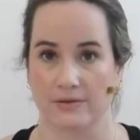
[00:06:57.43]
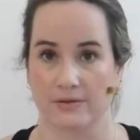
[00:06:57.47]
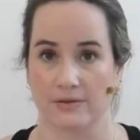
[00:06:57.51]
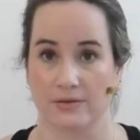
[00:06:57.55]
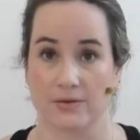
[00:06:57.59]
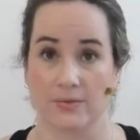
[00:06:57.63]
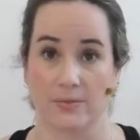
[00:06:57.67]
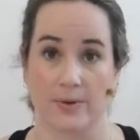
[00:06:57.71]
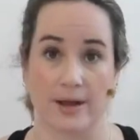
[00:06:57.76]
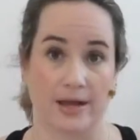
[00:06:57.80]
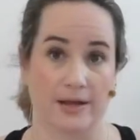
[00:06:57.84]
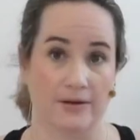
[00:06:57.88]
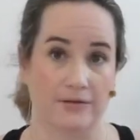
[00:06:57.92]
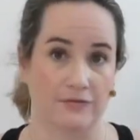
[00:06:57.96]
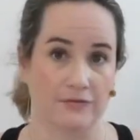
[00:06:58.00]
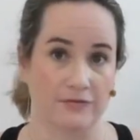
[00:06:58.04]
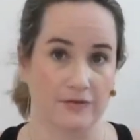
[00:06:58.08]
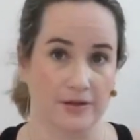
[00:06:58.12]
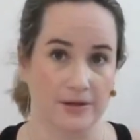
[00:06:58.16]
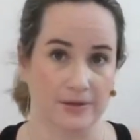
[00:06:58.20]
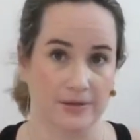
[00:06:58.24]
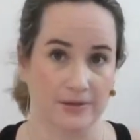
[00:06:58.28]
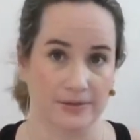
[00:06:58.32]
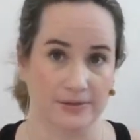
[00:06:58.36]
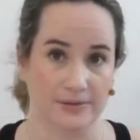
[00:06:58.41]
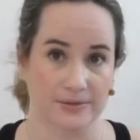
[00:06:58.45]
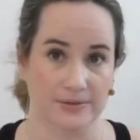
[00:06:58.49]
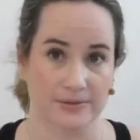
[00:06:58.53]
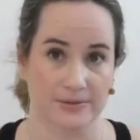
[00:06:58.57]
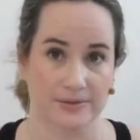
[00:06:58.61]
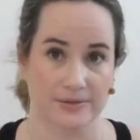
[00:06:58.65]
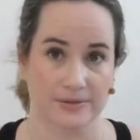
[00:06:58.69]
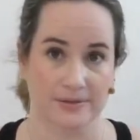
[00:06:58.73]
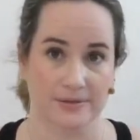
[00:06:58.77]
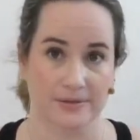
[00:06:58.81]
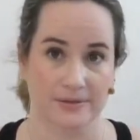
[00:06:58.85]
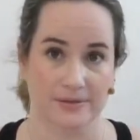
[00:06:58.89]
the way it
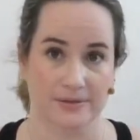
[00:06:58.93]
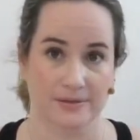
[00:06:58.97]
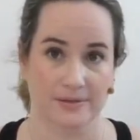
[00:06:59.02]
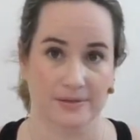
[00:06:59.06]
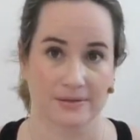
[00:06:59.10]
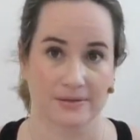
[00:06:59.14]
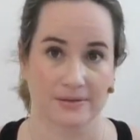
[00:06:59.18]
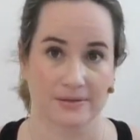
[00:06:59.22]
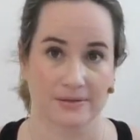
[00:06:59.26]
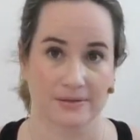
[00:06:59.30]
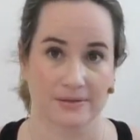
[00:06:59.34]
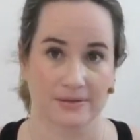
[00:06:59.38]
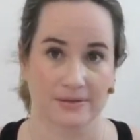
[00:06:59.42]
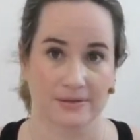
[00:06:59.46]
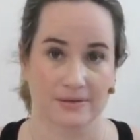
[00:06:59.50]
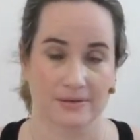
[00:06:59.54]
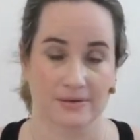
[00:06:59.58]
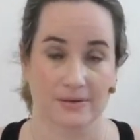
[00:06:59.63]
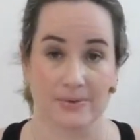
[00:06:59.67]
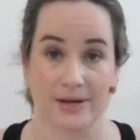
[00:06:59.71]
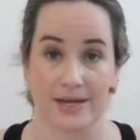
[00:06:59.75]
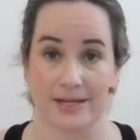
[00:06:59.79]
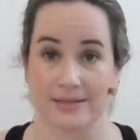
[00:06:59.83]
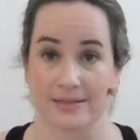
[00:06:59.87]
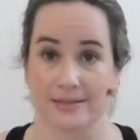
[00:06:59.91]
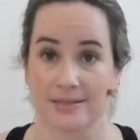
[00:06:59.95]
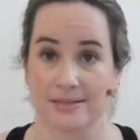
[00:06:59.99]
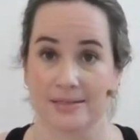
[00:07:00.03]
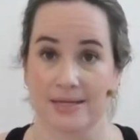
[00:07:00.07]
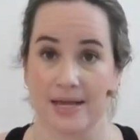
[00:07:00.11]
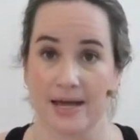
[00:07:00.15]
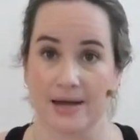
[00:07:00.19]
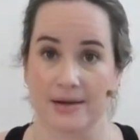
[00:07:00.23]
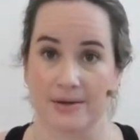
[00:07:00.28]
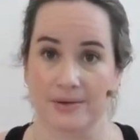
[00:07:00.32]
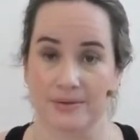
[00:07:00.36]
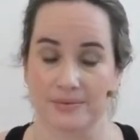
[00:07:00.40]
feels, the way it
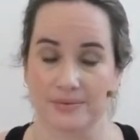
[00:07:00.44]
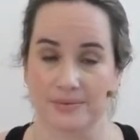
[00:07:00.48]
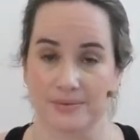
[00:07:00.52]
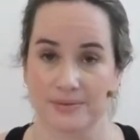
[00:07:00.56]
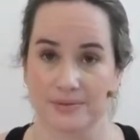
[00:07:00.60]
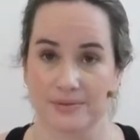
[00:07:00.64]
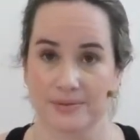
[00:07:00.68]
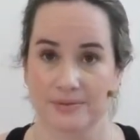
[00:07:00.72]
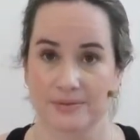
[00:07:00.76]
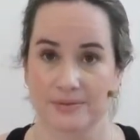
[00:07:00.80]
sounds,